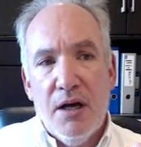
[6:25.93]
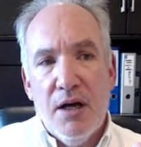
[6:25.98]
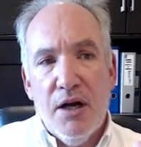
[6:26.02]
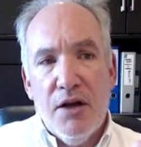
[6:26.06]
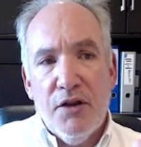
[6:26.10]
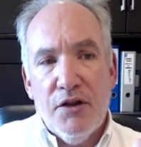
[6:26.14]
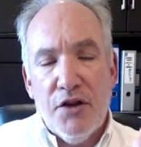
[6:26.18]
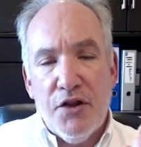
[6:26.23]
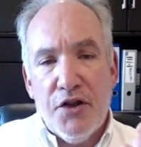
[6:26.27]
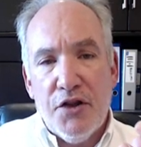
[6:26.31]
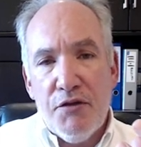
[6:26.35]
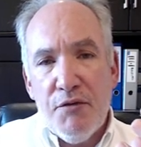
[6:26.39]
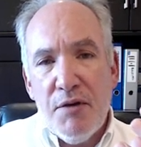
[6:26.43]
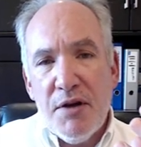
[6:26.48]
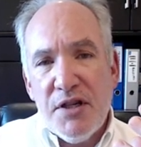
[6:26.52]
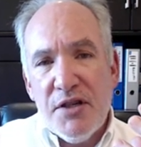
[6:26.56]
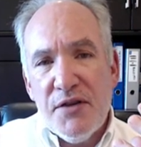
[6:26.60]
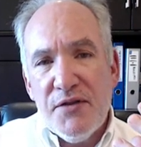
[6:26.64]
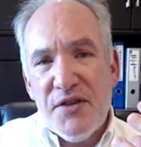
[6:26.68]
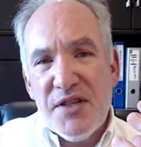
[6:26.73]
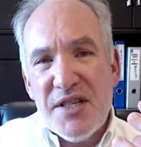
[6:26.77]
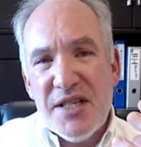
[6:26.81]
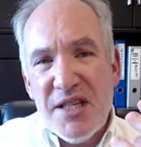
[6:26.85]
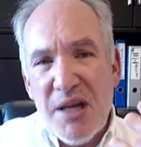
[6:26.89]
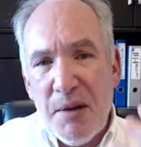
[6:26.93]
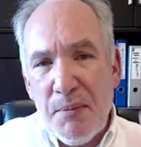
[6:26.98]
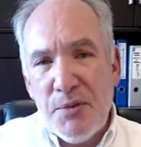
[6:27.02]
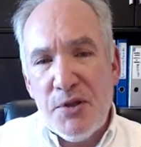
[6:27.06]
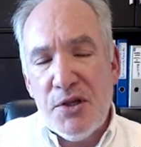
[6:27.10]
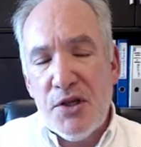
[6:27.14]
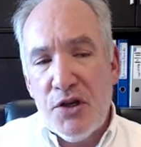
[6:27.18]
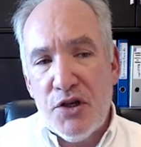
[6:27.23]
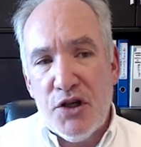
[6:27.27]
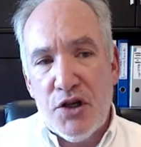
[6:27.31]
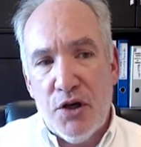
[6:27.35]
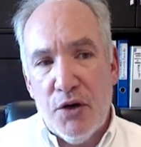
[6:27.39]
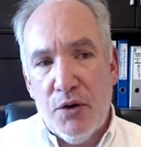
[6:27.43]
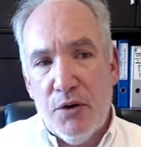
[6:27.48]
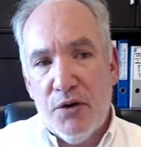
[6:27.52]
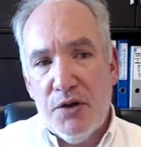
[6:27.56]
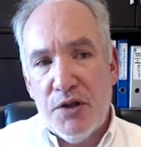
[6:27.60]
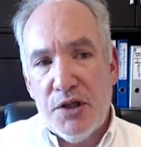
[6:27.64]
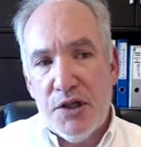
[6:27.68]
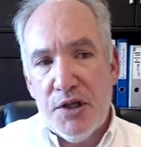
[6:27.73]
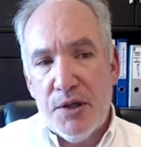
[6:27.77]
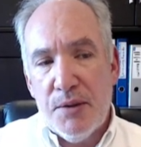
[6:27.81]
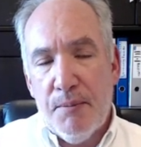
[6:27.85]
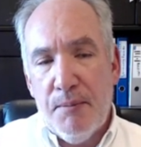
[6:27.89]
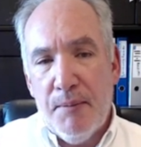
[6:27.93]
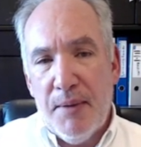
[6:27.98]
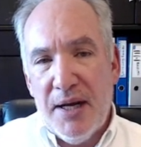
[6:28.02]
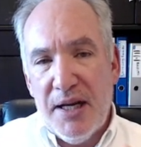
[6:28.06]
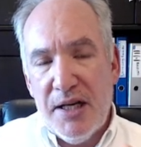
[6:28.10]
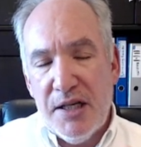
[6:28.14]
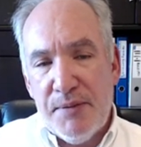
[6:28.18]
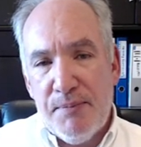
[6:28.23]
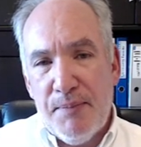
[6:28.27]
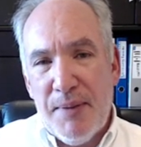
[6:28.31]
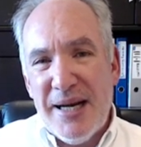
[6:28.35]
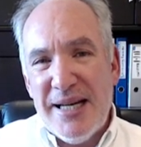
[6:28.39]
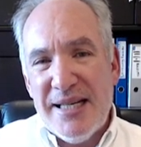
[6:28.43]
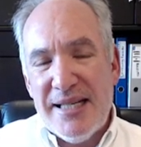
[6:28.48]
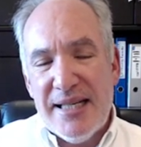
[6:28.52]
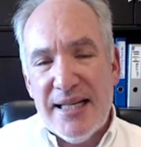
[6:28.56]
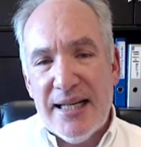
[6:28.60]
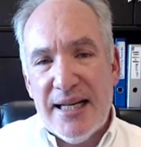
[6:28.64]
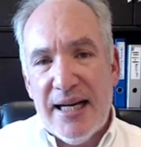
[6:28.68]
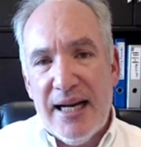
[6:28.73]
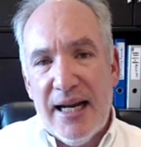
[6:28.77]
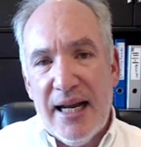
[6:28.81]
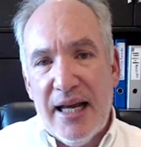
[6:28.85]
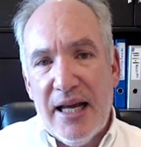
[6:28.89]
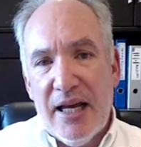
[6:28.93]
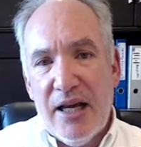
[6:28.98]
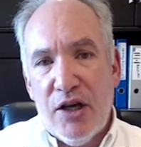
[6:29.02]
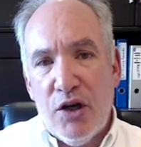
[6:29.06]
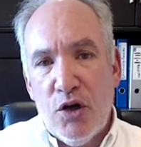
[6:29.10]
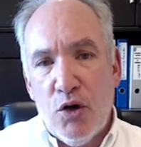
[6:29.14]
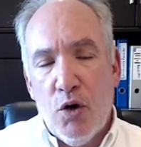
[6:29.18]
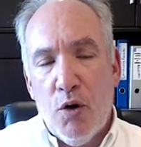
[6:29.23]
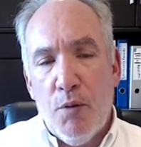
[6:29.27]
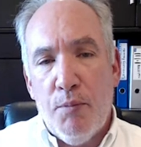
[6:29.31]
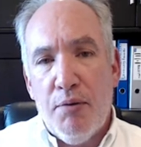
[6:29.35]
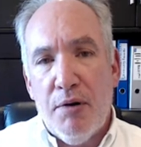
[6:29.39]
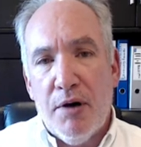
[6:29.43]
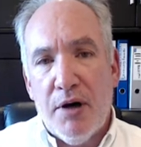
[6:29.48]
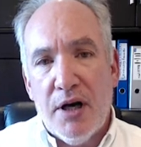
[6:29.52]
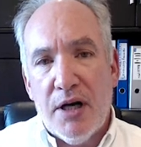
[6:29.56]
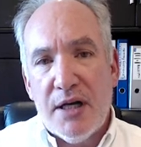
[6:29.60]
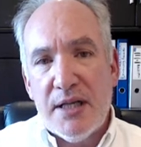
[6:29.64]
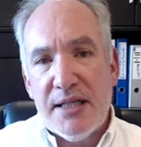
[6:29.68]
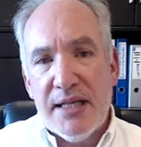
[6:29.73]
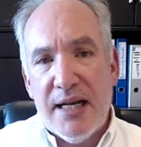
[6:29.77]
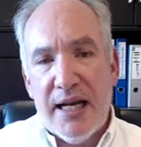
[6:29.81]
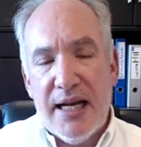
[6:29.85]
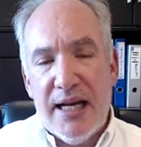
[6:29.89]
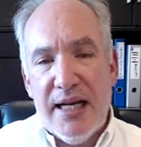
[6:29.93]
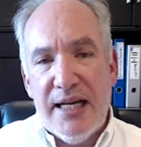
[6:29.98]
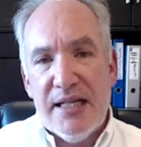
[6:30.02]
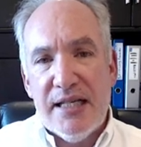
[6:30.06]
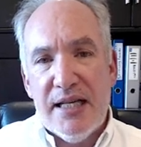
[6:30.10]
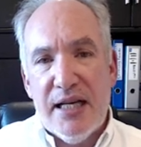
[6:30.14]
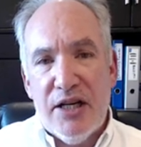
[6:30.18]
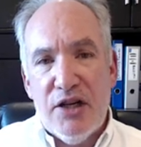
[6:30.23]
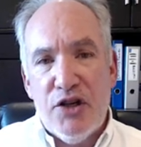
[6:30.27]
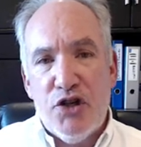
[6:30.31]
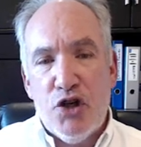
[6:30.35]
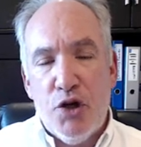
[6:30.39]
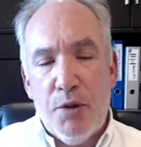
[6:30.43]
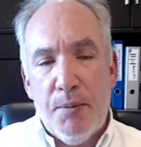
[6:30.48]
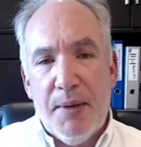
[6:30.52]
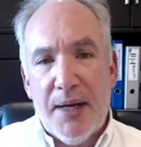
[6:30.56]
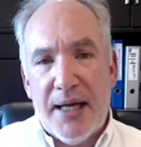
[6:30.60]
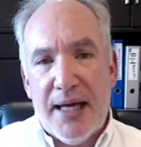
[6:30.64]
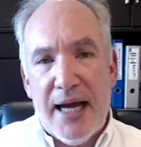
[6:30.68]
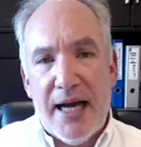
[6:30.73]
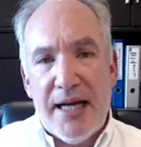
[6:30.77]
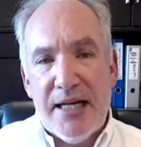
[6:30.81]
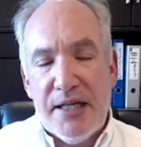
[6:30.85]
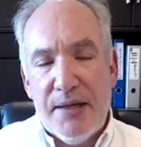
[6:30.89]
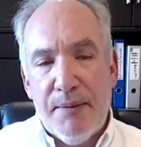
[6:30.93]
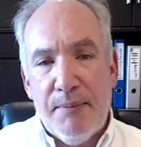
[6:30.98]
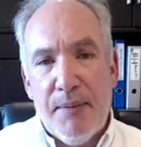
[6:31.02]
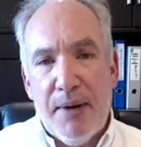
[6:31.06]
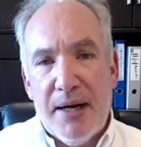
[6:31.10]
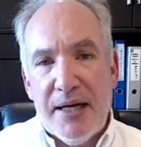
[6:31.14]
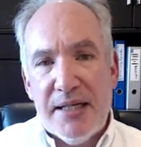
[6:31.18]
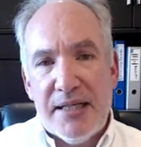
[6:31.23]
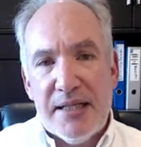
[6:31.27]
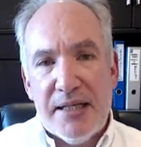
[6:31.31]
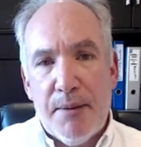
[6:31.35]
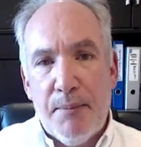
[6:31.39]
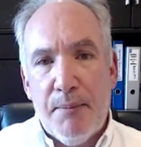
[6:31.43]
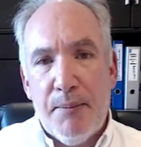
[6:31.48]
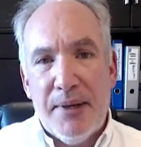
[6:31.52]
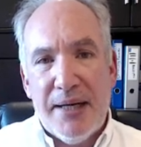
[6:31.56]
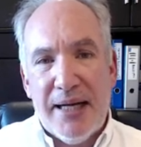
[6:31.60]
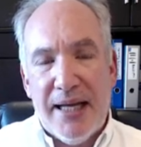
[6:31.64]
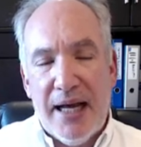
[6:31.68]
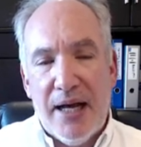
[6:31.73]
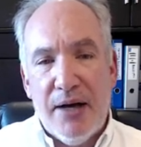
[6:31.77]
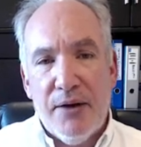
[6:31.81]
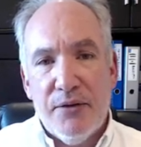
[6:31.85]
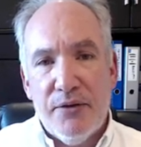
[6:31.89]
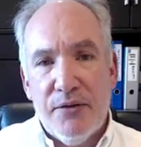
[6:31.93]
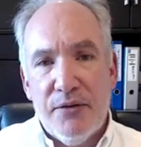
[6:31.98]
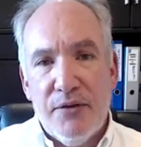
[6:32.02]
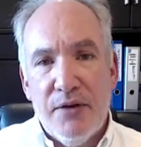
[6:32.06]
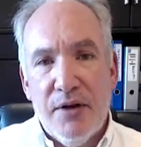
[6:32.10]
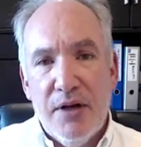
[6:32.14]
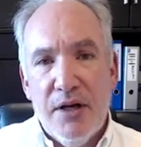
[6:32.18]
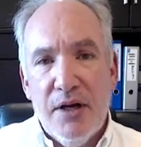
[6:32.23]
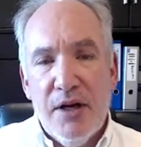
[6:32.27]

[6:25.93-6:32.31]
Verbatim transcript: The threat of substitutes means basically your products are easily duplicated by somebody else.